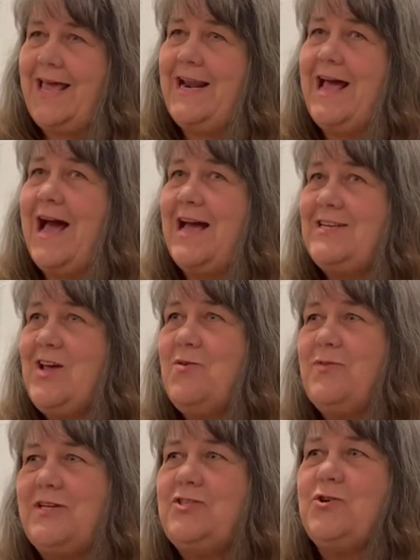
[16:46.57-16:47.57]
And I know
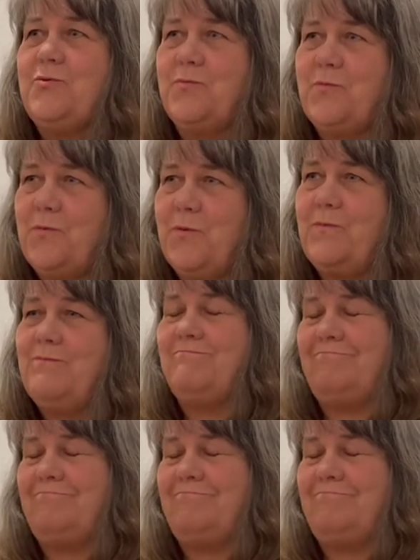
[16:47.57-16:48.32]
that your